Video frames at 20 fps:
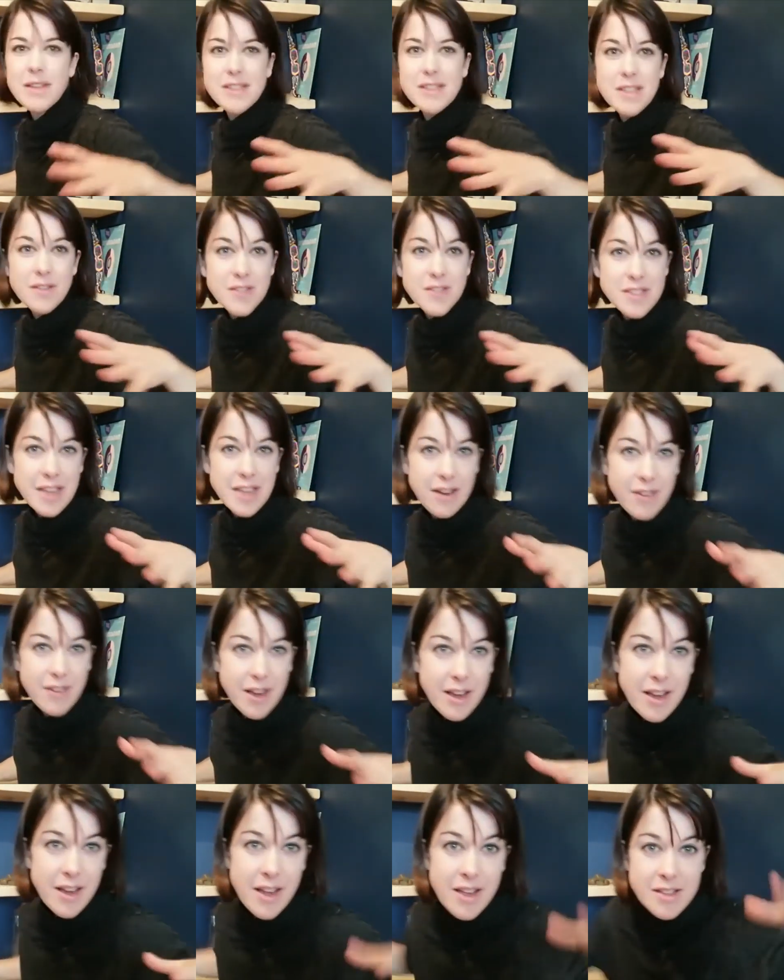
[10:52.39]
surface area
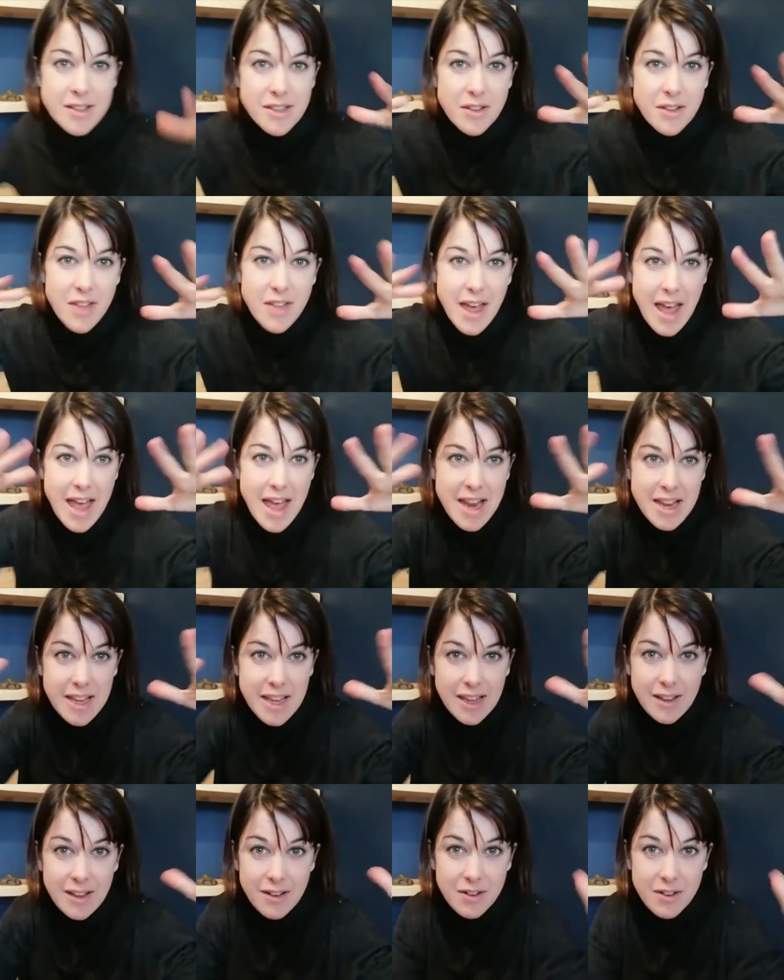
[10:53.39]
so that
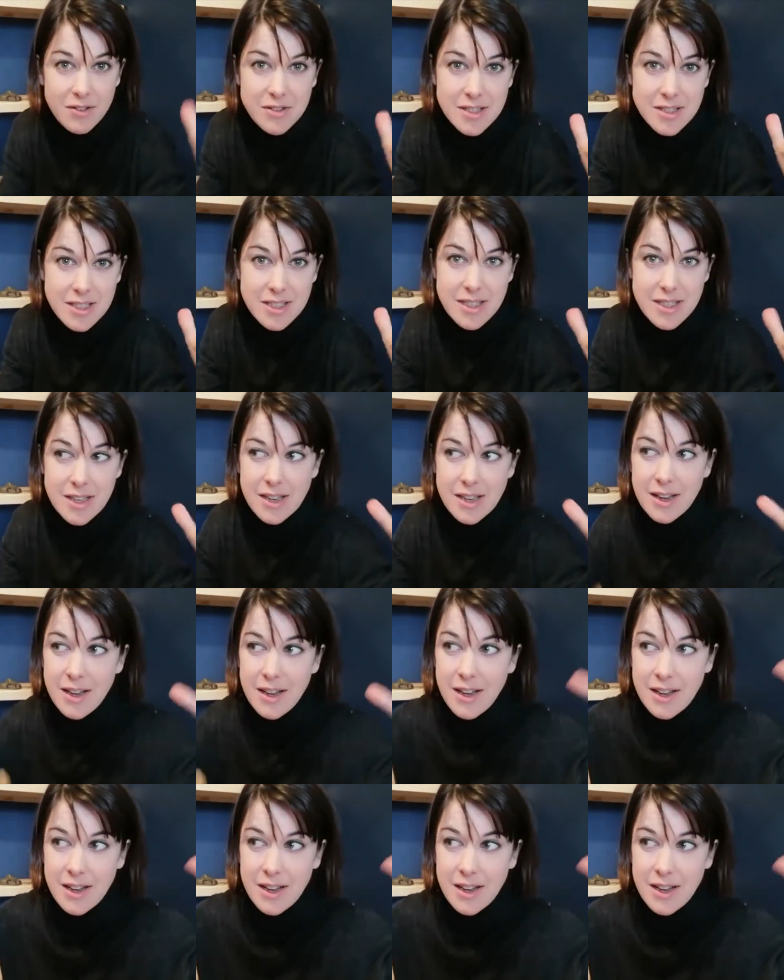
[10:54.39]
any oxygen